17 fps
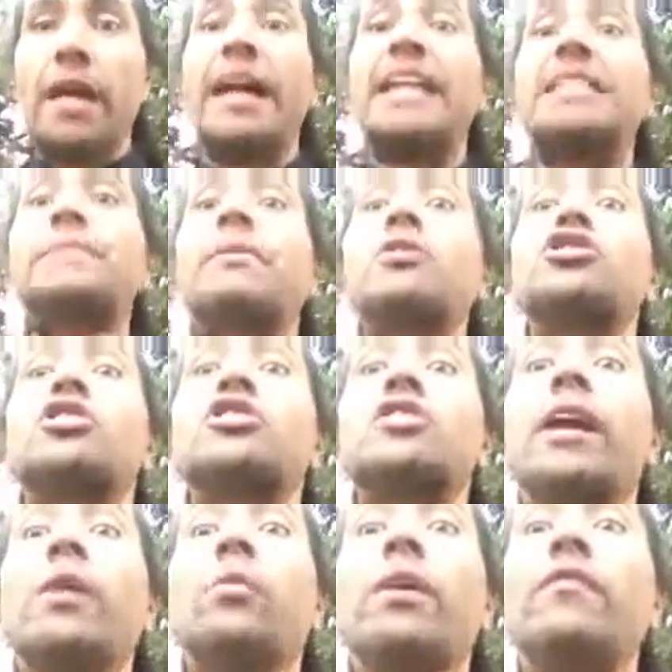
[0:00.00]
Especially
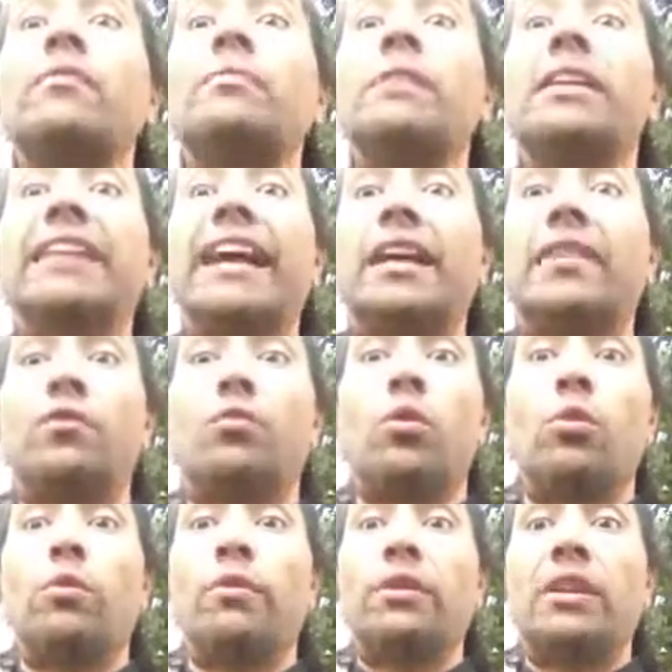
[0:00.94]
stay away from the neck, if you
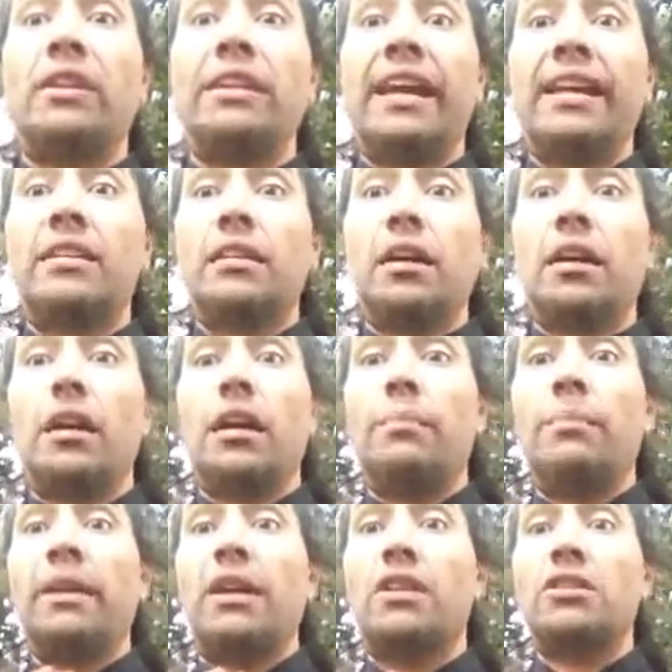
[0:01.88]
will, the neck
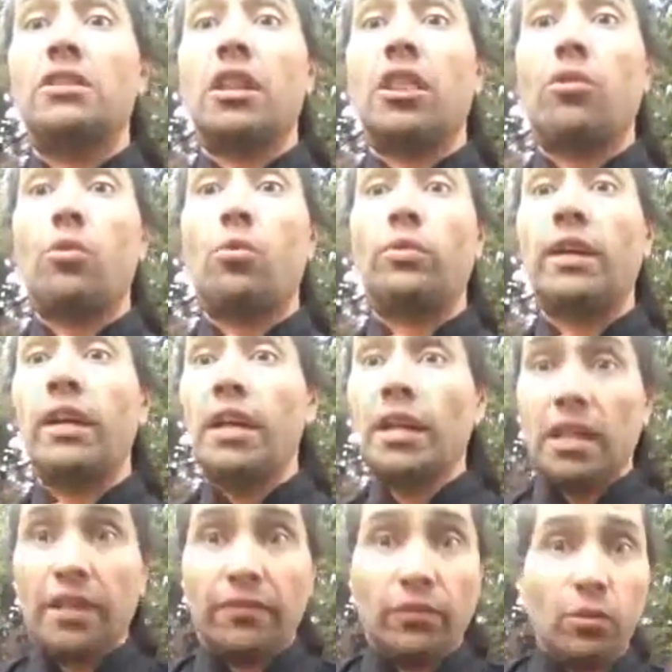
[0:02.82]
because of the throat.
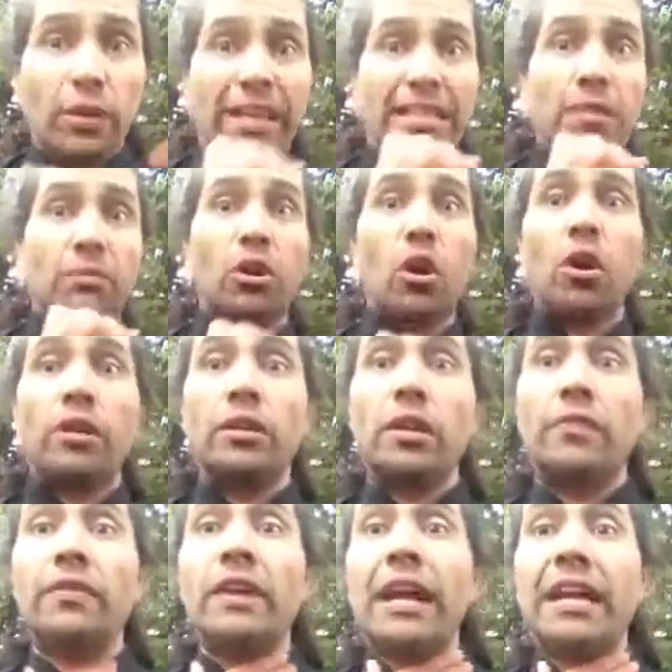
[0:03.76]
If you hit someone hard
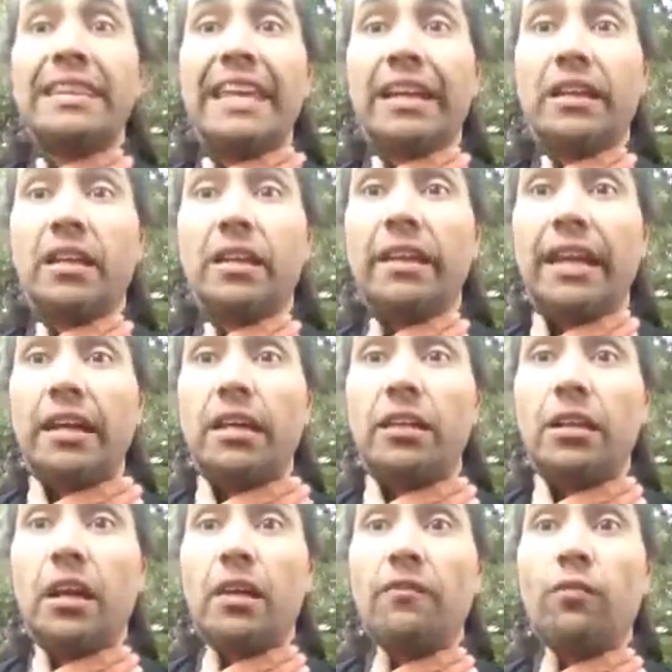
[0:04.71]
enough, they can
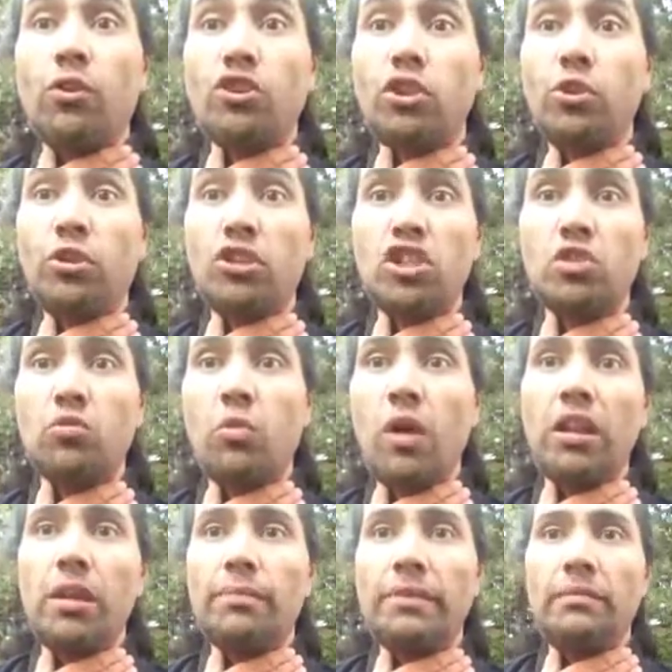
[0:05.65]
unfortunately, you can
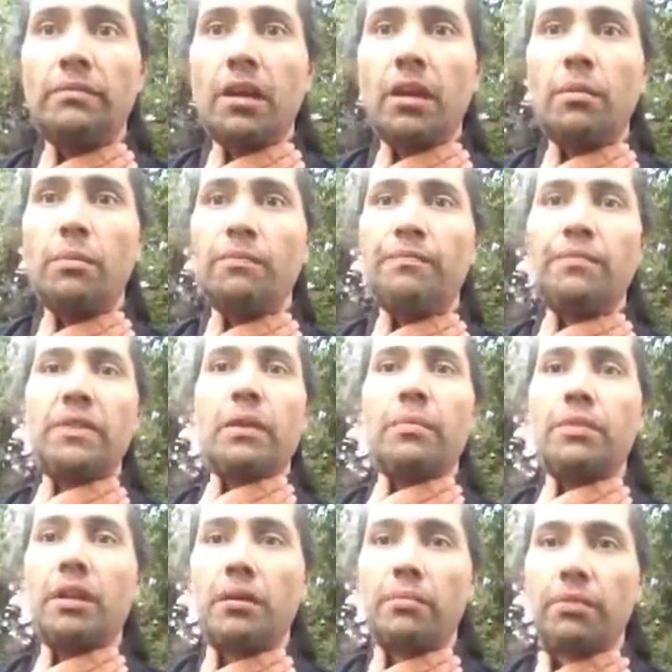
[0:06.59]
swell up
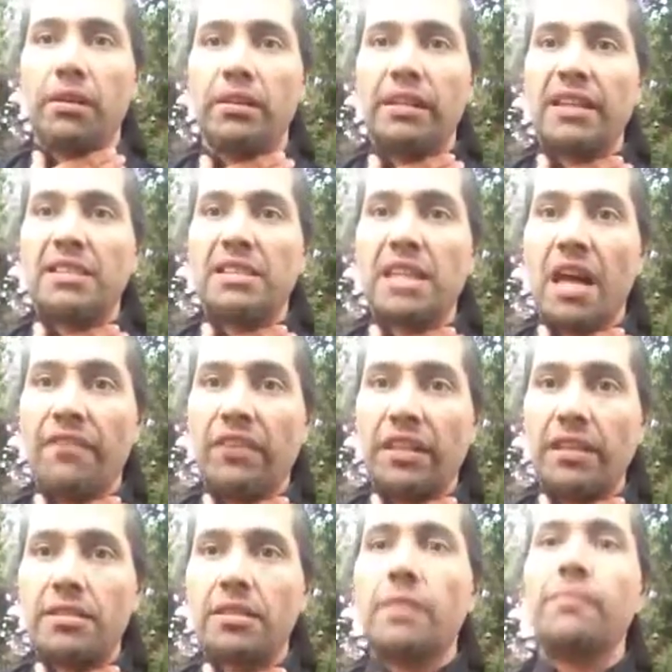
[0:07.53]
the
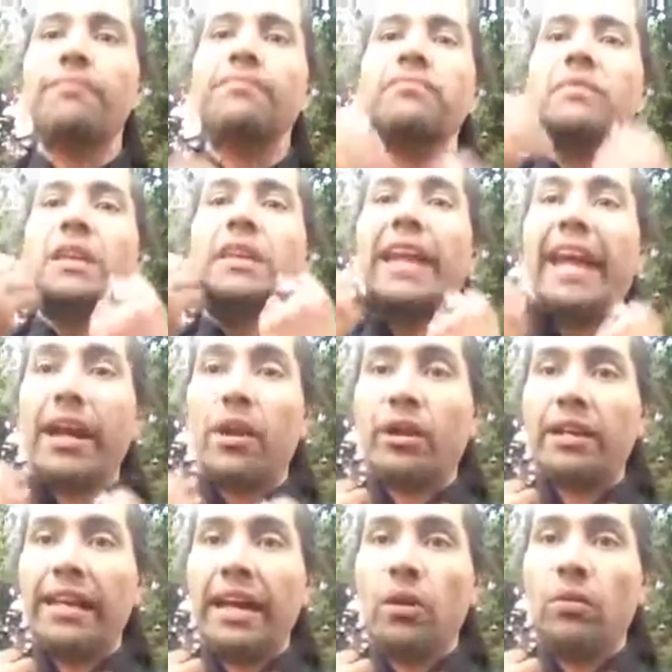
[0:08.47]
esophagus, the air
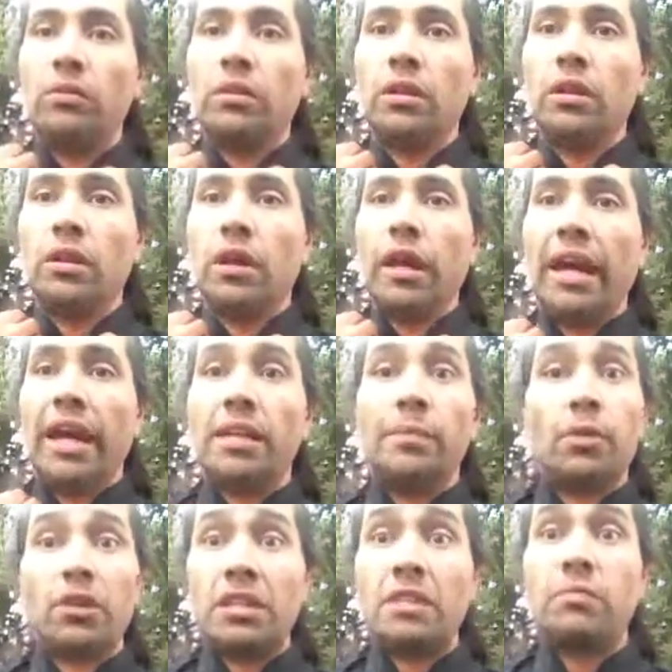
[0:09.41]
canal, and the
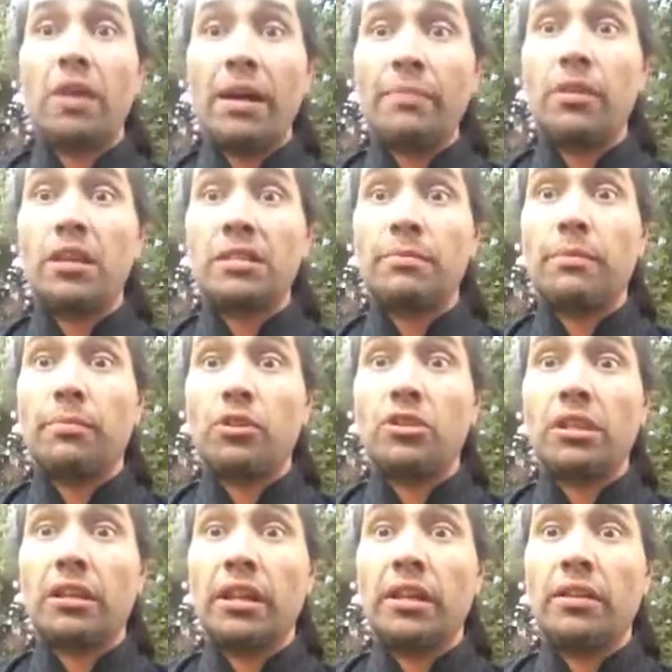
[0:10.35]
person, quite possibly the
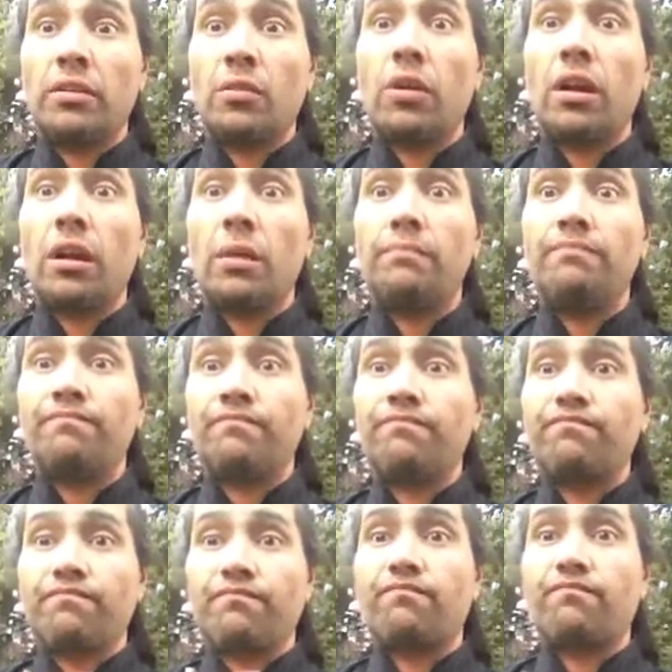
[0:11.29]
person can
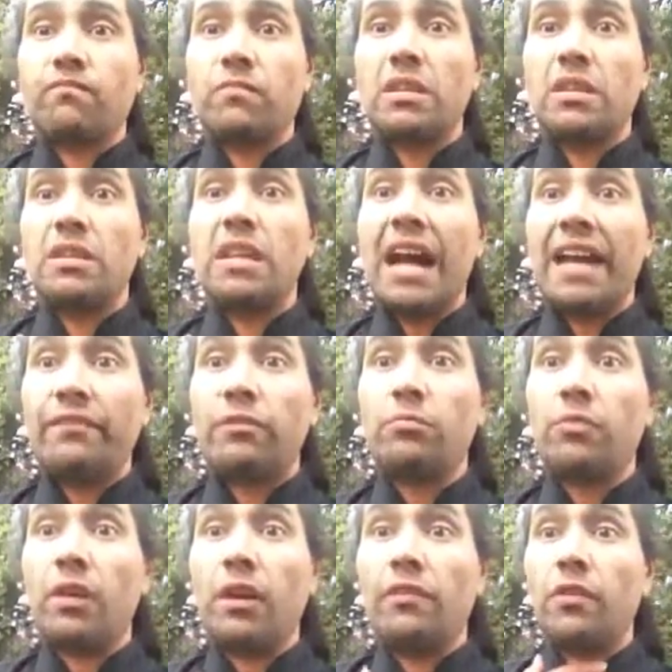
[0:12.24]
die
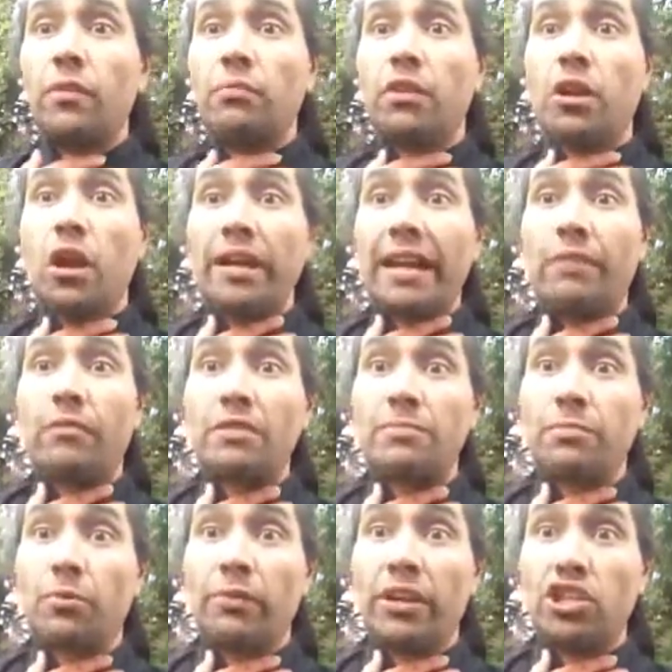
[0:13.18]
from cardiac
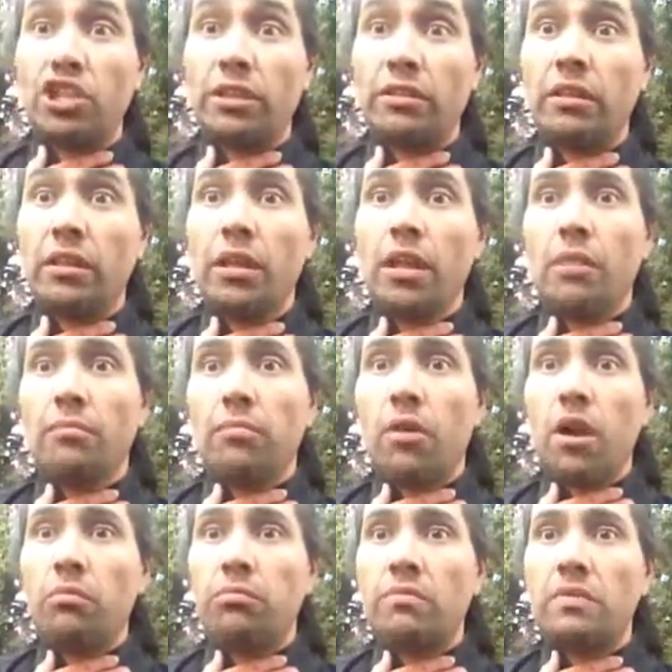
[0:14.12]
respiration
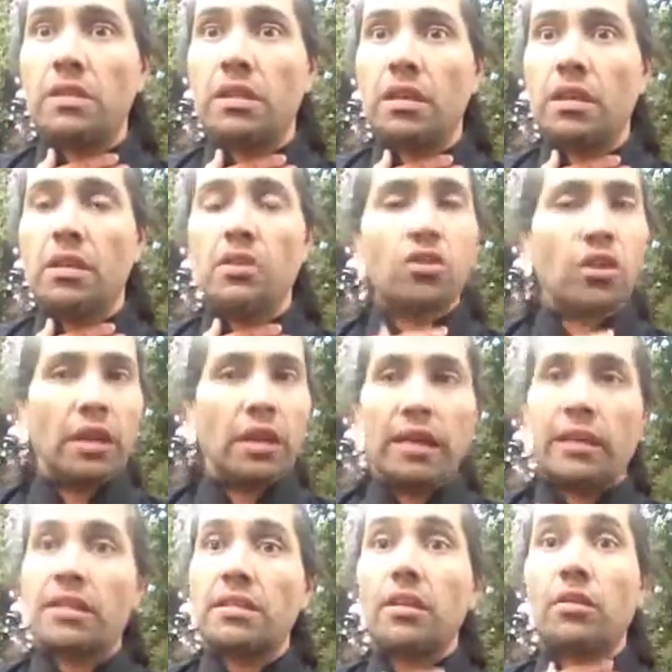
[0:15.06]
problems. So,
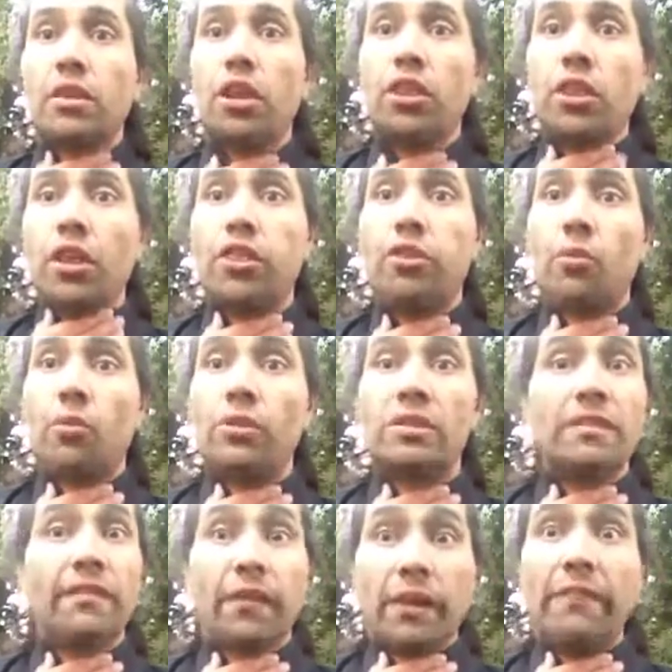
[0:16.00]
because the throat
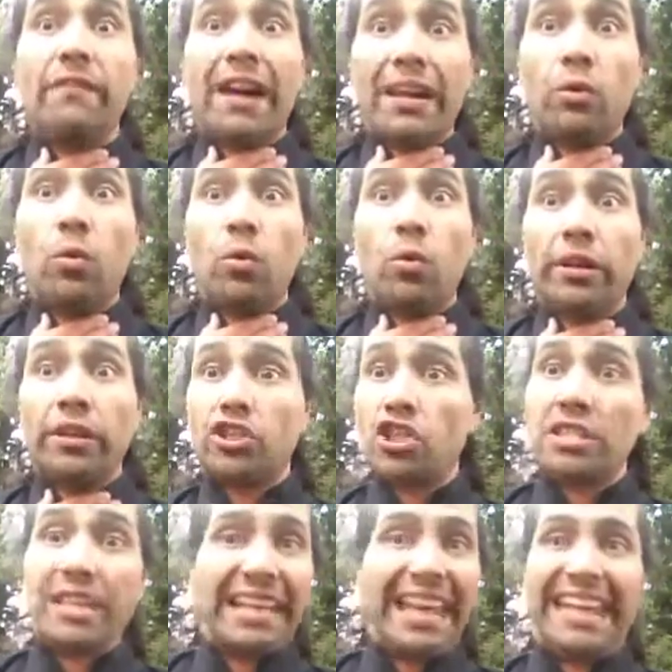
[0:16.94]
is a very vital organ,
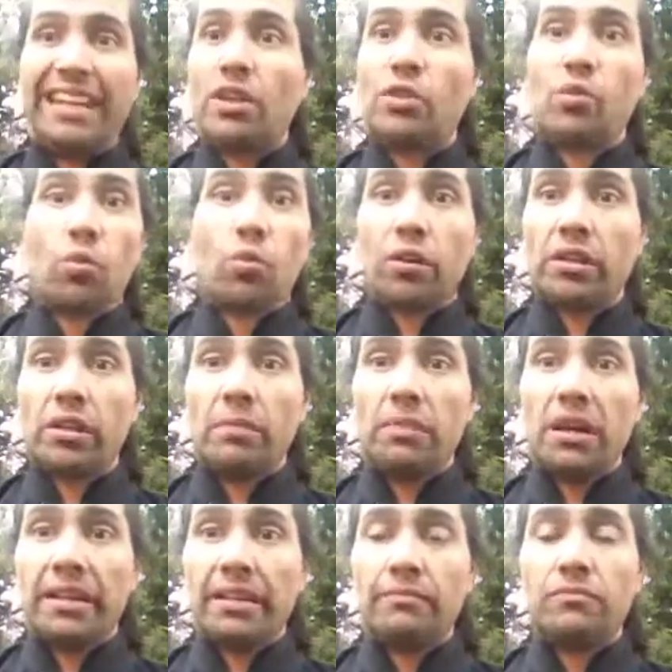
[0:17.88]
just like any other organ in the
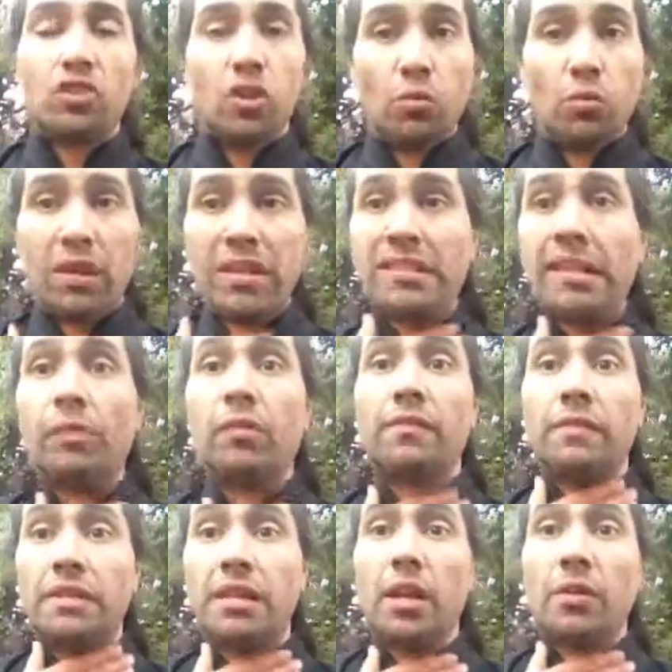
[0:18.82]
body. So you want to stay away
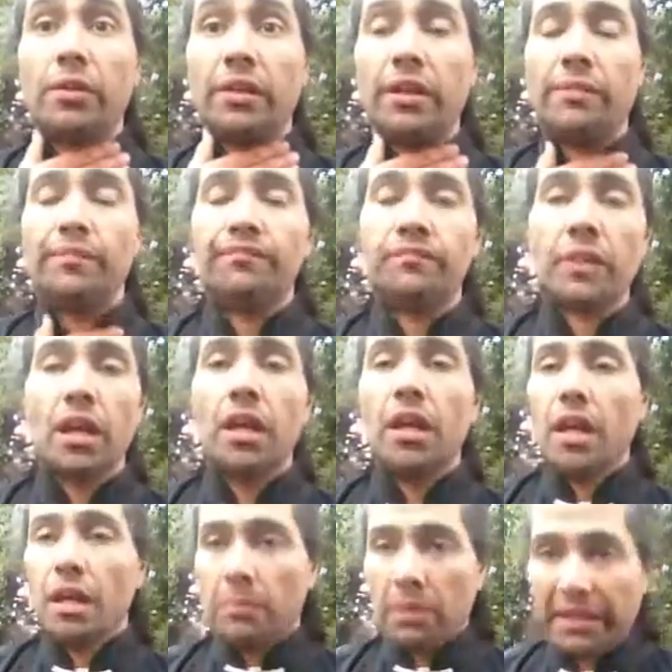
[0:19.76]
from this area.
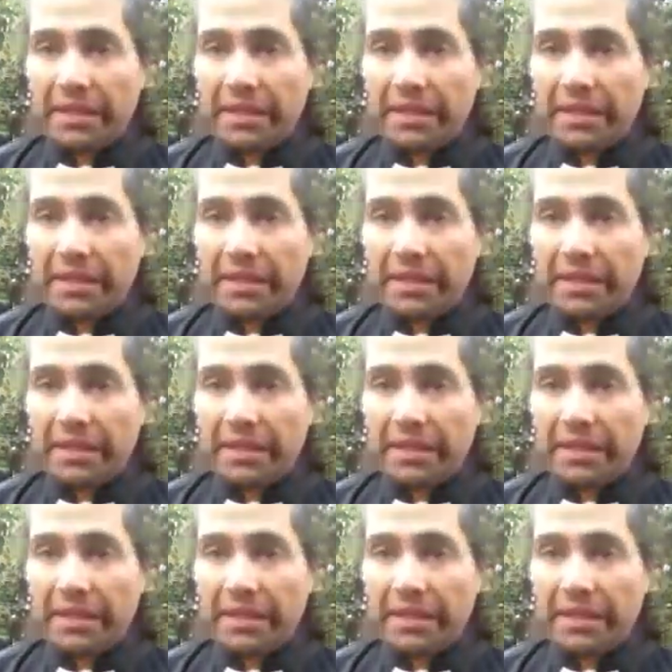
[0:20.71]
But